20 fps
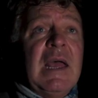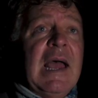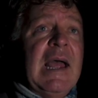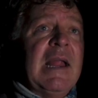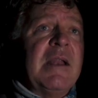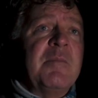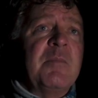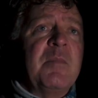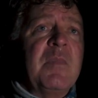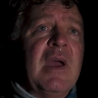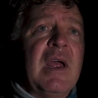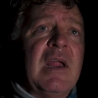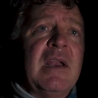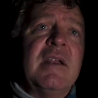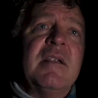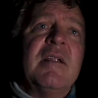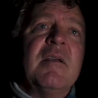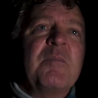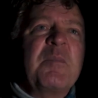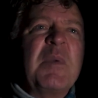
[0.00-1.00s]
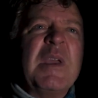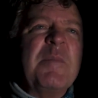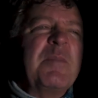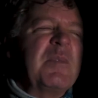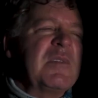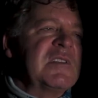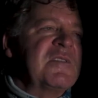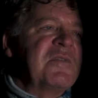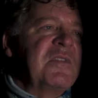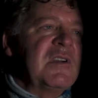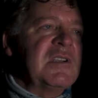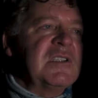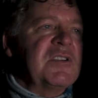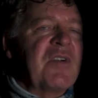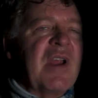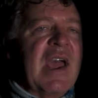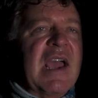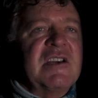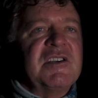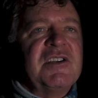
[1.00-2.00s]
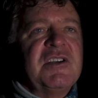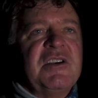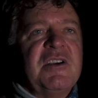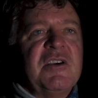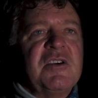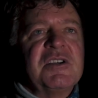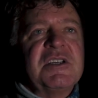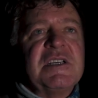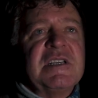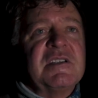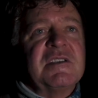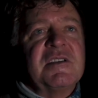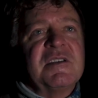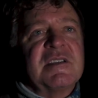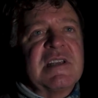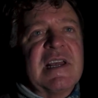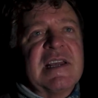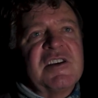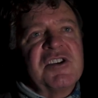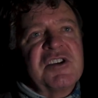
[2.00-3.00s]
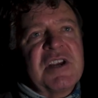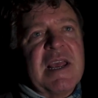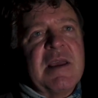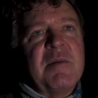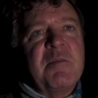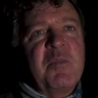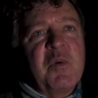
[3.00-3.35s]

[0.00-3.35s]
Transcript: and people's first reaction usually is to say, shame,